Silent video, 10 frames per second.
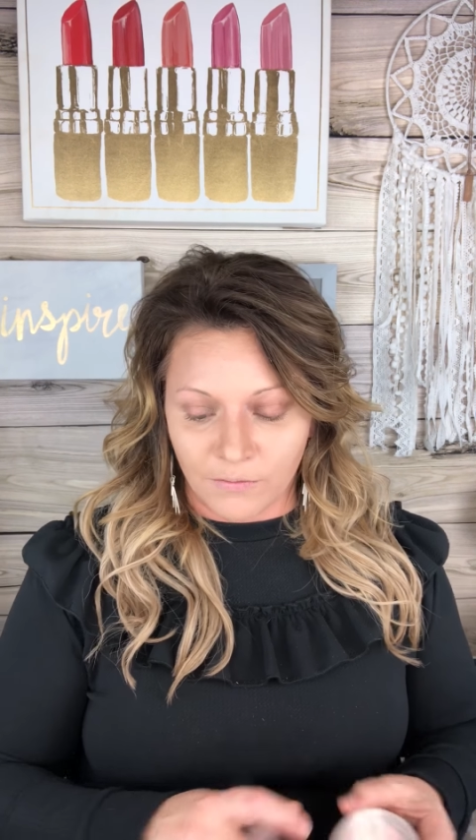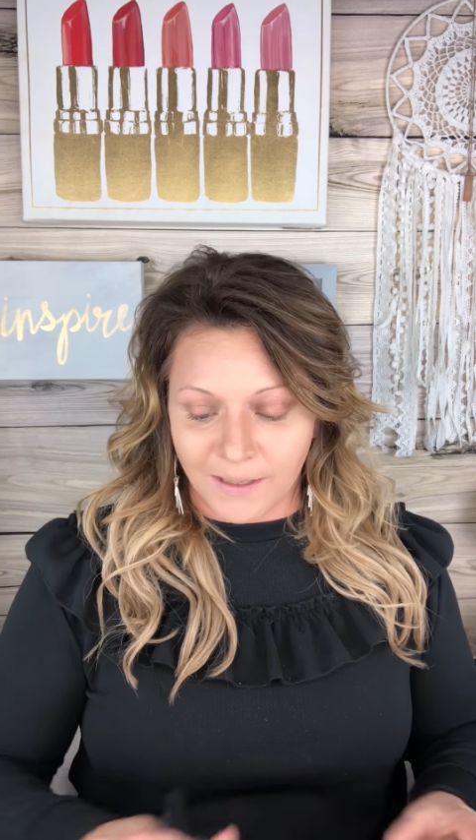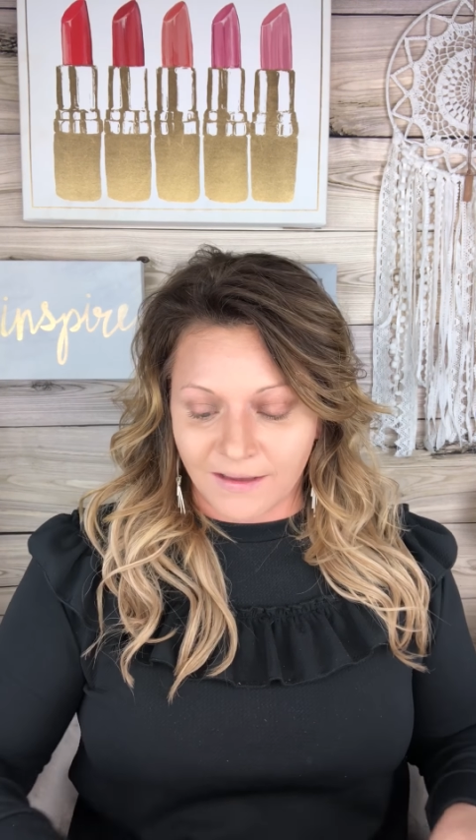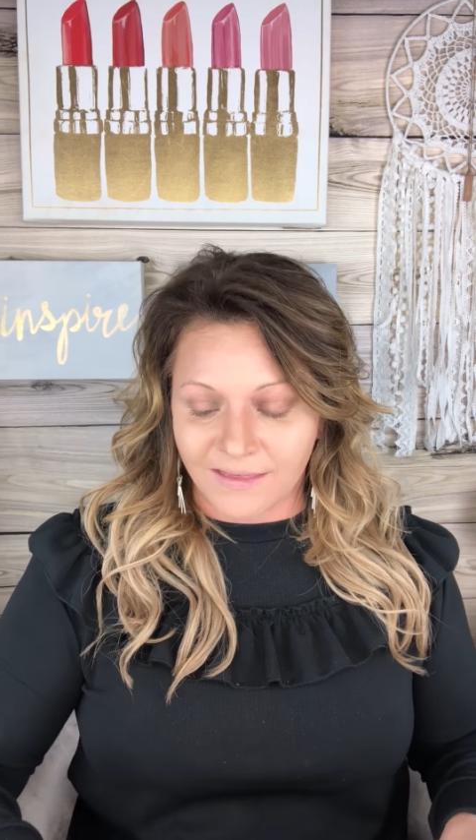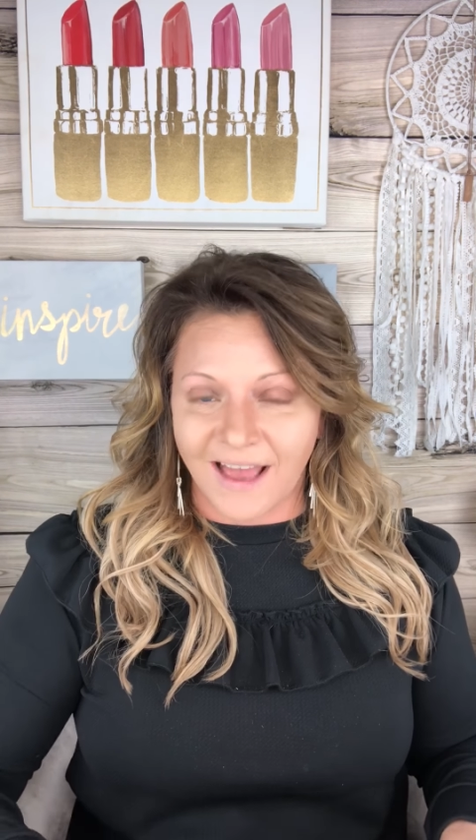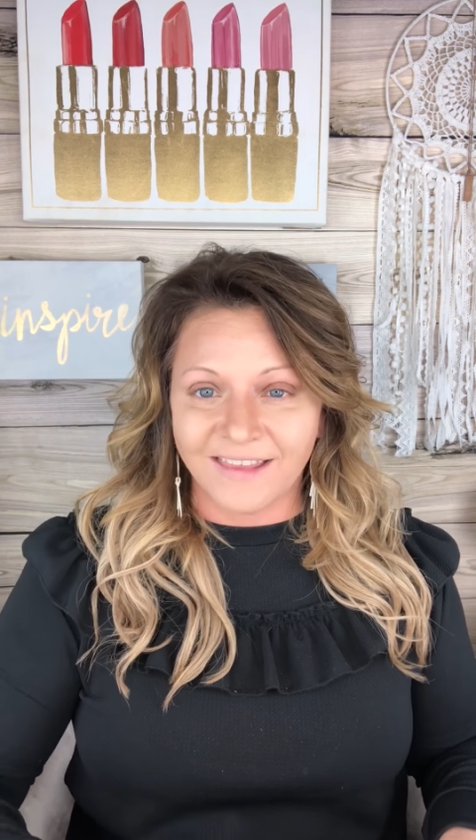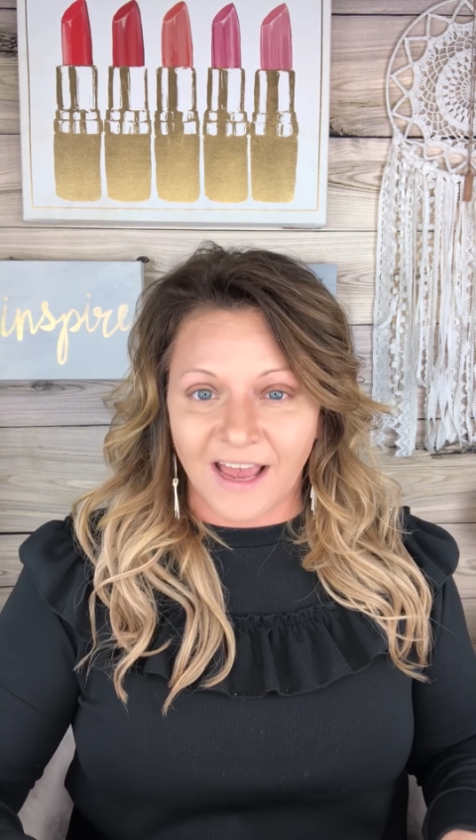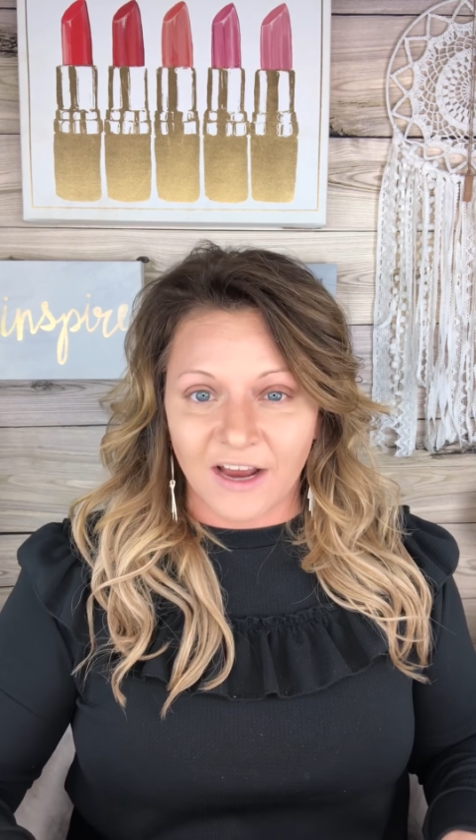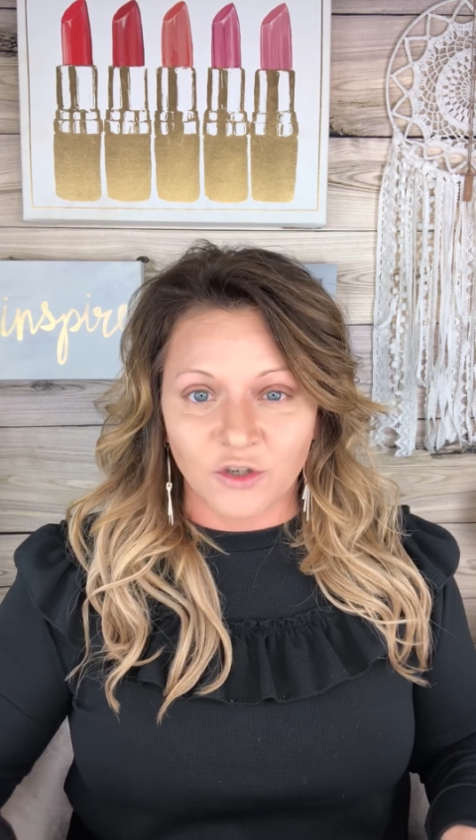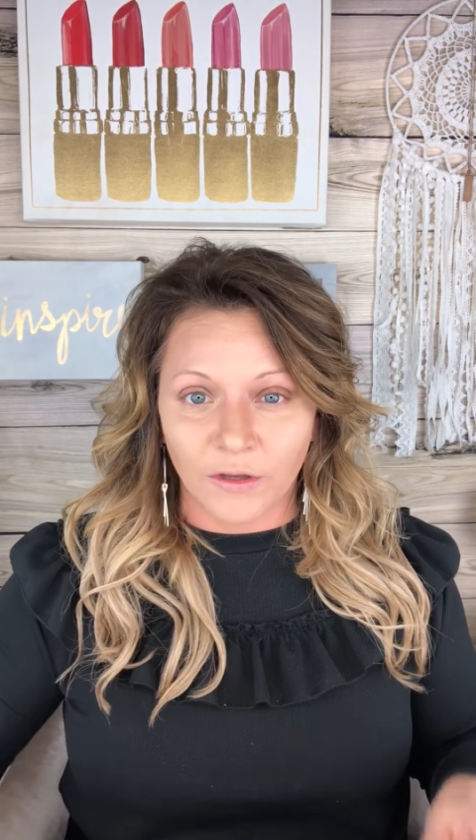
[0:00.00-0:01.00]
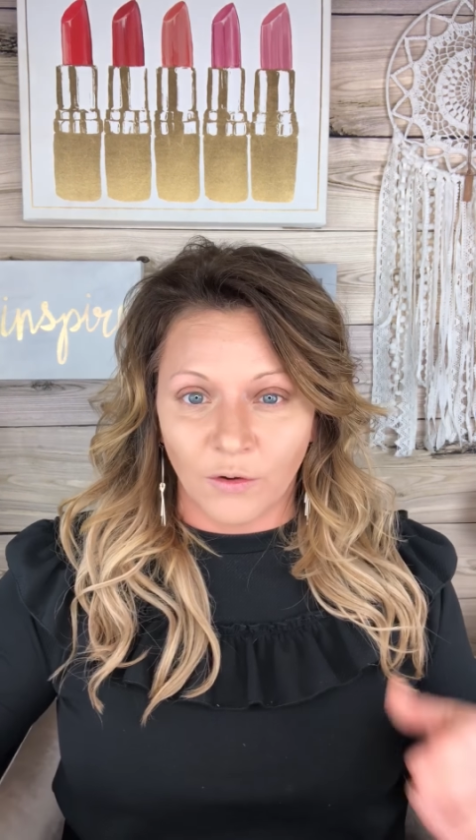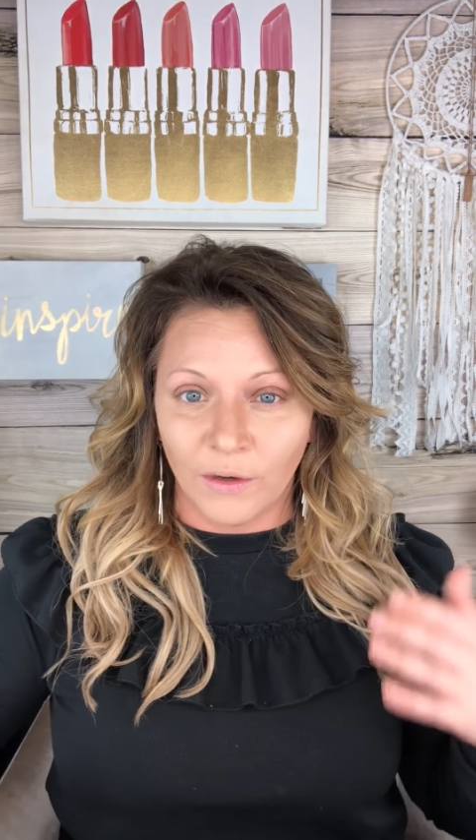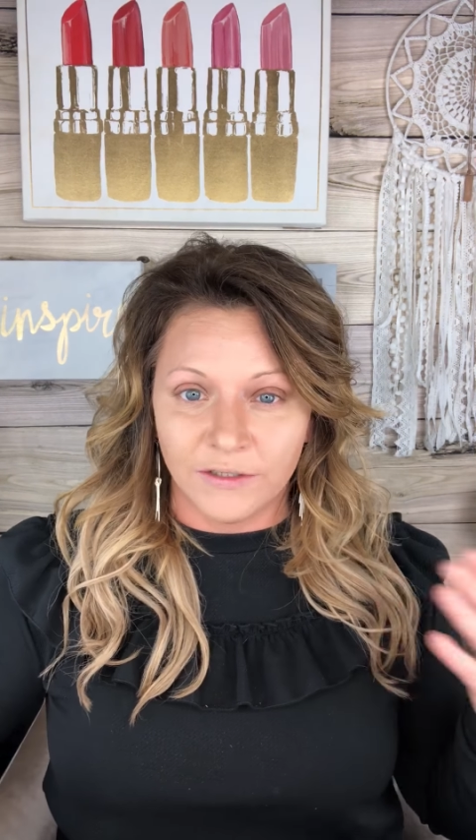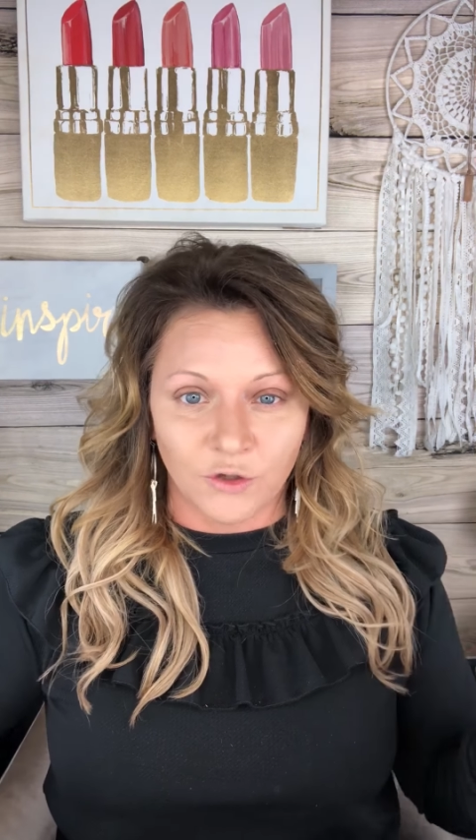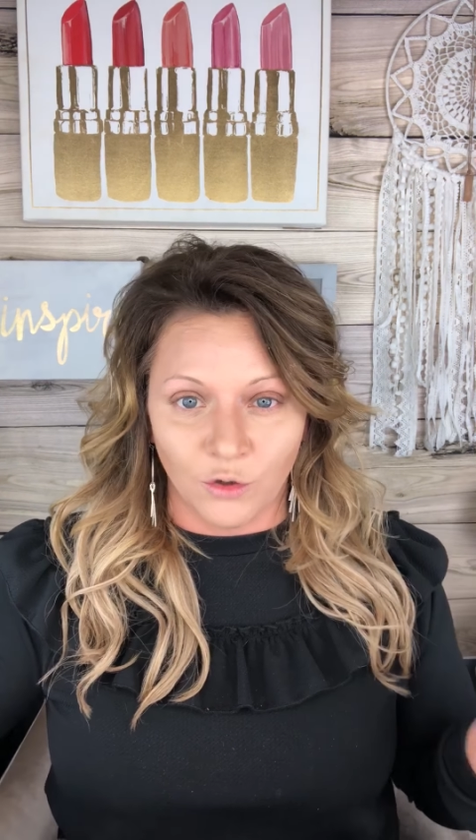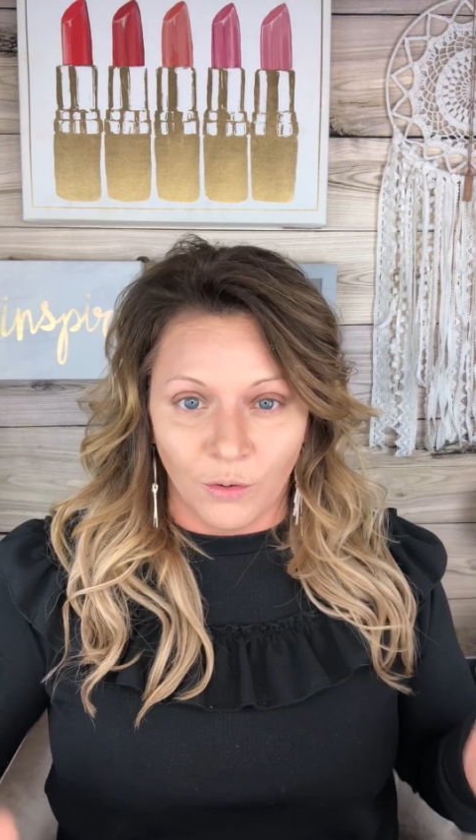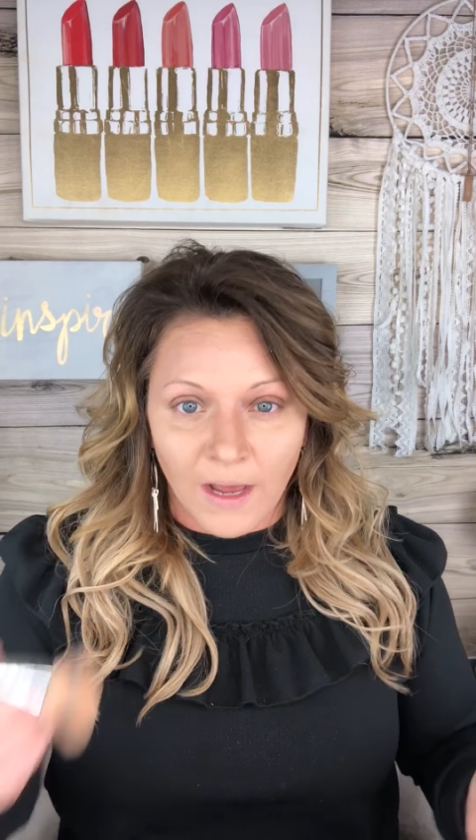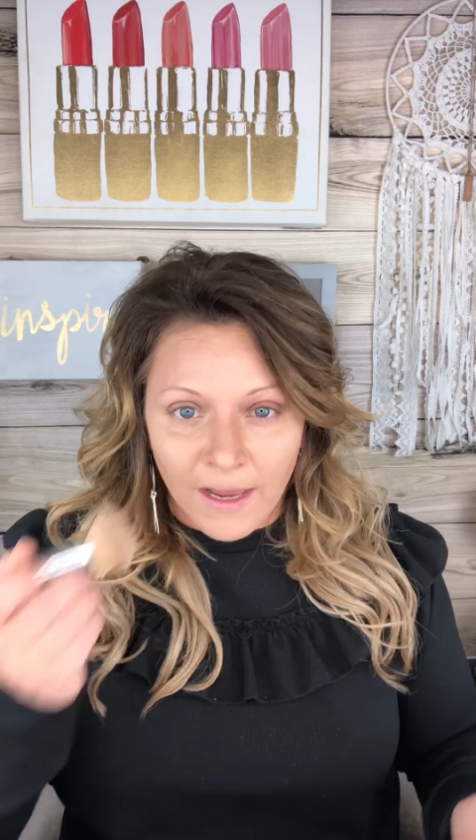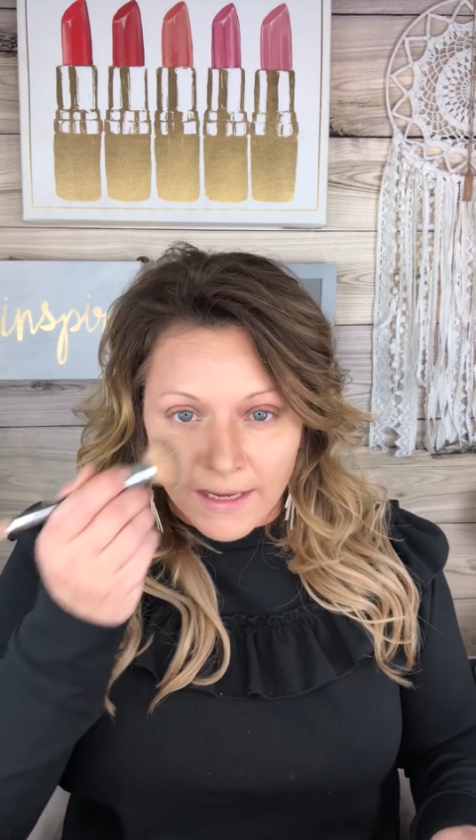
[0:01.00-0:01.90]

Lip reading: because that's actually going to